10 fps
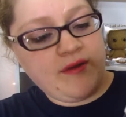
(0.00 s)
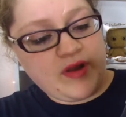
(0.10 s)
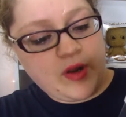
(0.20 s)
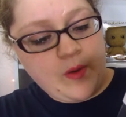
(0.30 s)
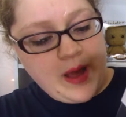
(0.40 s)

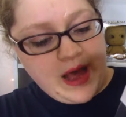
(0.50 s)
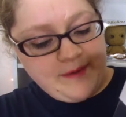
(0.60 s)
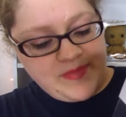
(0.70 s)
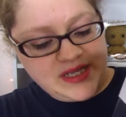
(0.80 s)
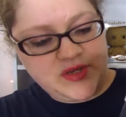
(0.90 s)
Funko
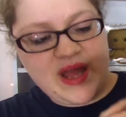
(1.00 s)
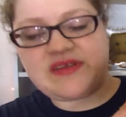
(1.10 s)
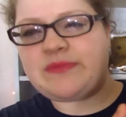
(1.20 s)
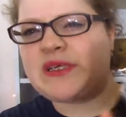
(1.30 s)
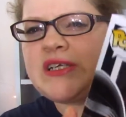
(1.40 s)
Pop. They do have
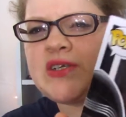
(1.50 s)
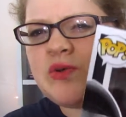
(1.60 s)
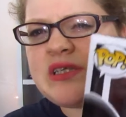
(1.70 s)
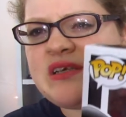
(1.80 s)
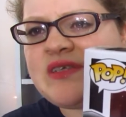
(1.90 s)
some
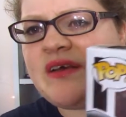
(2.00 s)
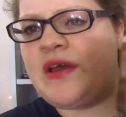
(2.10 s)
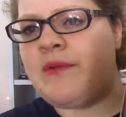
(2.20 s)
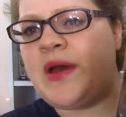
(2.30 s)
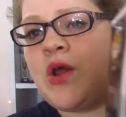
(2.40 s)
exclusives of
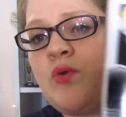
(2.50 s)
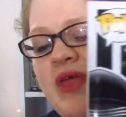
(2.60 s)
him, I know